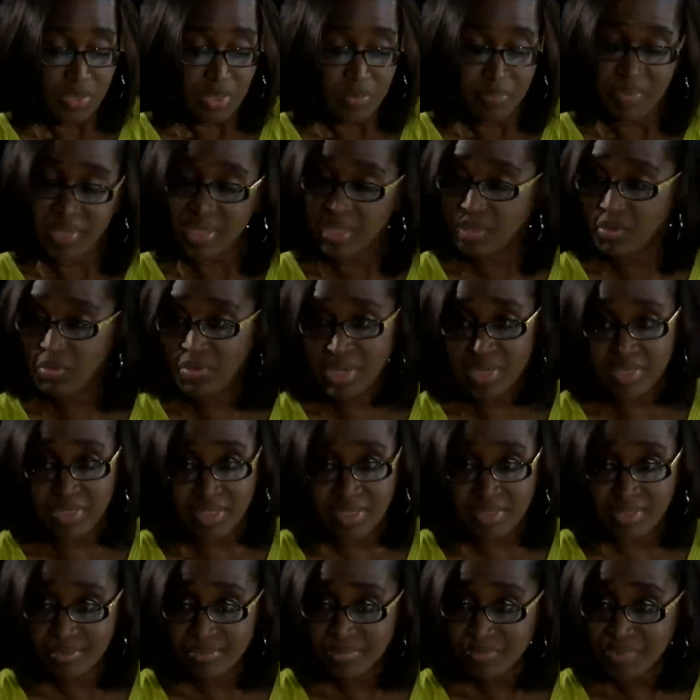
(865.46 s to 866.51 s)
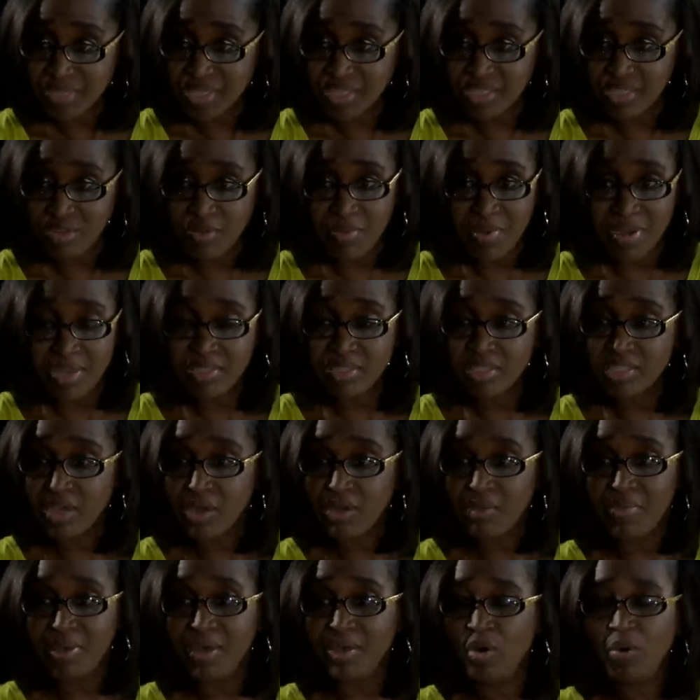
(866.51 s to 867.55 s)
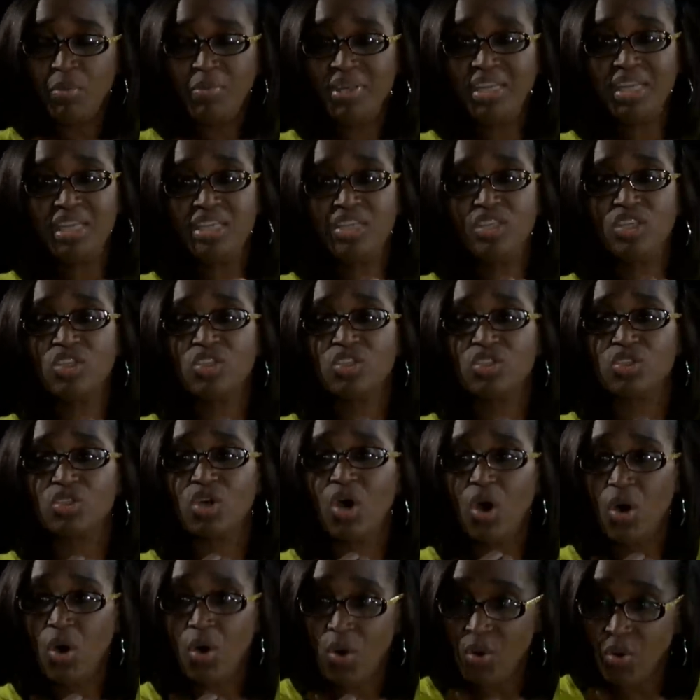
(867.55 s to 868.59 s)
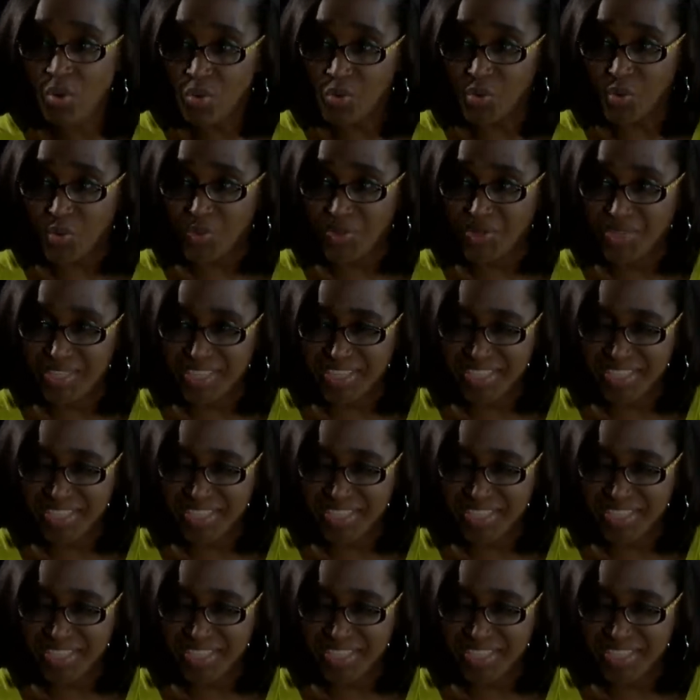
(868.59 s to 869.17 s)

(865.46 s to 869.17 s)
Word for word: the big question, because everybody's talking about, oh, but he's a soul.